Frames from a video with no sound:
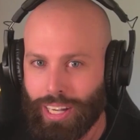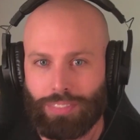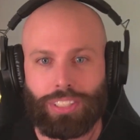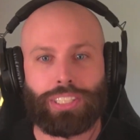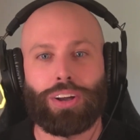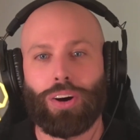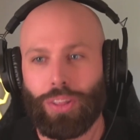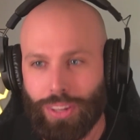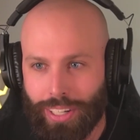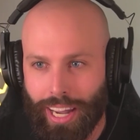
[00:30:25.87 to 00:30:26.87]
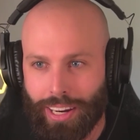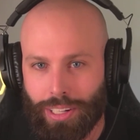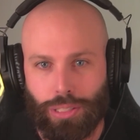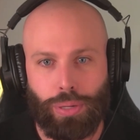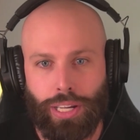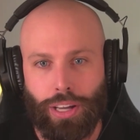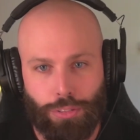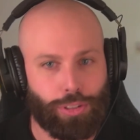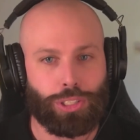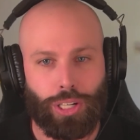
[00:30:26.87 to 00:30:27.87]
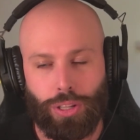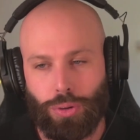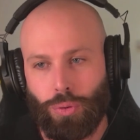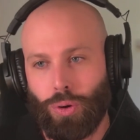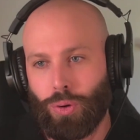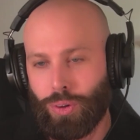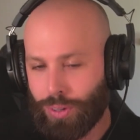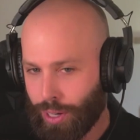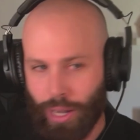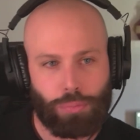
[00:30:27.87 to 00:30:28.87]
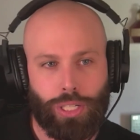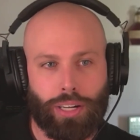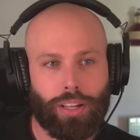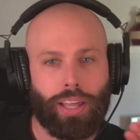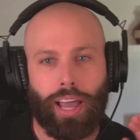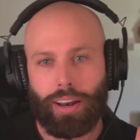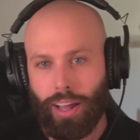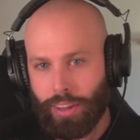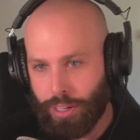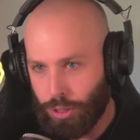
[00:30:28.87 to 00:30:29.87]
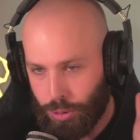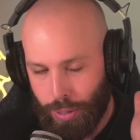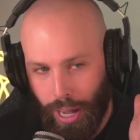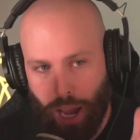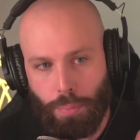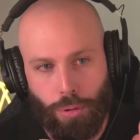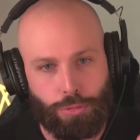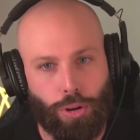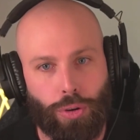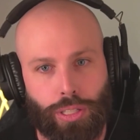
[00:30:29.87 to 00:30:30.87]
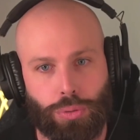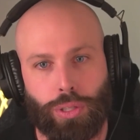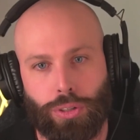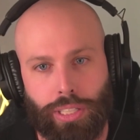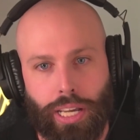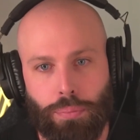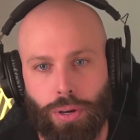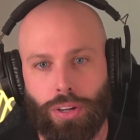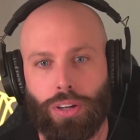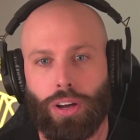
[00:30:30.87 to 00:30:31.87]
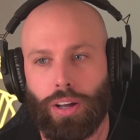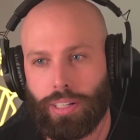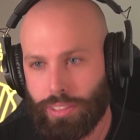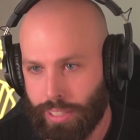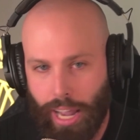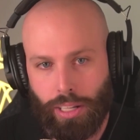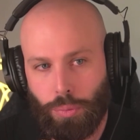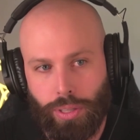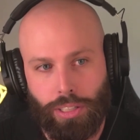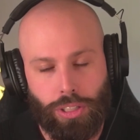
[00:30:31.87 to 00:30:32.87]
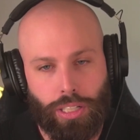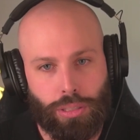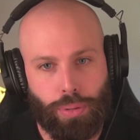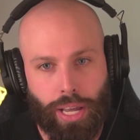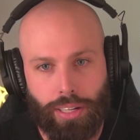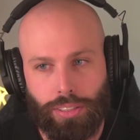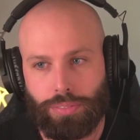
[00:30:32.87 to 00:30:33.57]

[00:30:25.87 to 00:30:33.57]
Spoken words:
have to see all the data to be efficient in the role. I object to that. I think you should be hyper-focused with your team on exactly what they should expect.